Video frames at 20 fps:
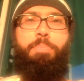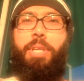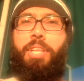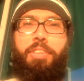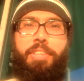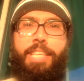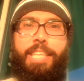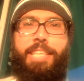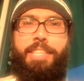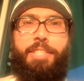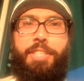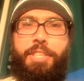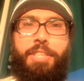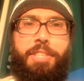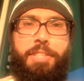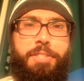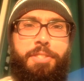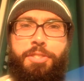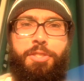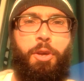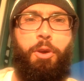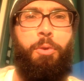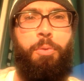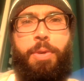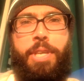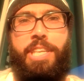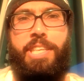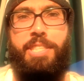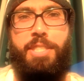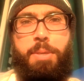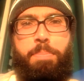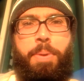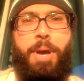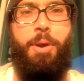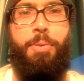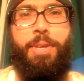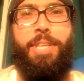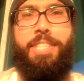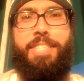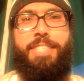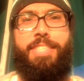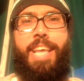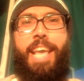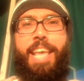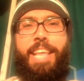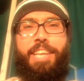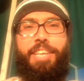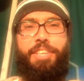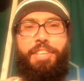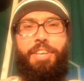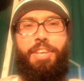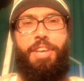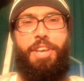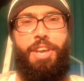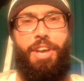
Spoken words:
ability to soul read his opponents, and